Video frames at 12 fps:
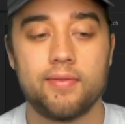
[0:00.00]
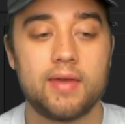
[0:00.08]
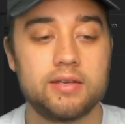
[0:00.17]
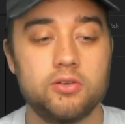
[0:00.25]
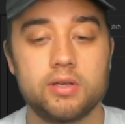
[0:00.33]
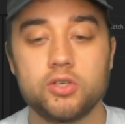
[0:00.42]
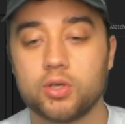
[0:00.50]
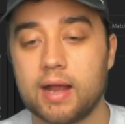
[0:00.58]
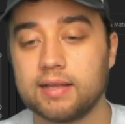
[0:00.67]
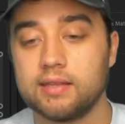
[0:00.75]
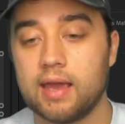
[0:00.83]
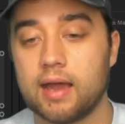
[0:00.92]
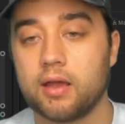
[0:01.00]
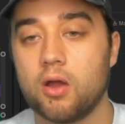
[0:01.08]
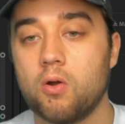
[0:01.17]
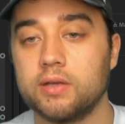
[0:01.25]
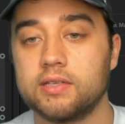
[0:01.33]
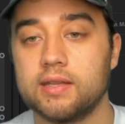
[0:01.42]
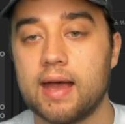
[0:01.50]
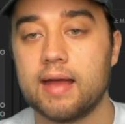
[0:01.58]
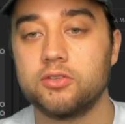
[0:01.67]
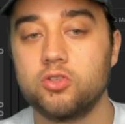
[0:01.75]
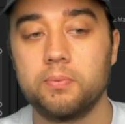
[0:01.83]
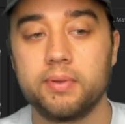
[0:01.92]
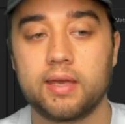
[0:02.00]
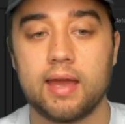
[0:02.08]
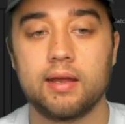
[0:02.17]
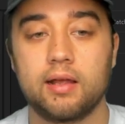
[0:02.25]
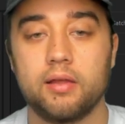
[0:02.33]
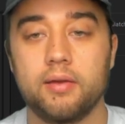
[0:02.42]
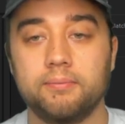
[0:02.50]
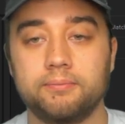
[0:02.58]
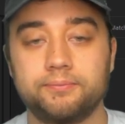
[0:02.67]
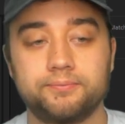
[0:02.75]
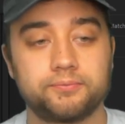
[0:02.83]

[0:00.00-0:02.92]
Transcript: And then you can drag the echo onto that duplicated clip.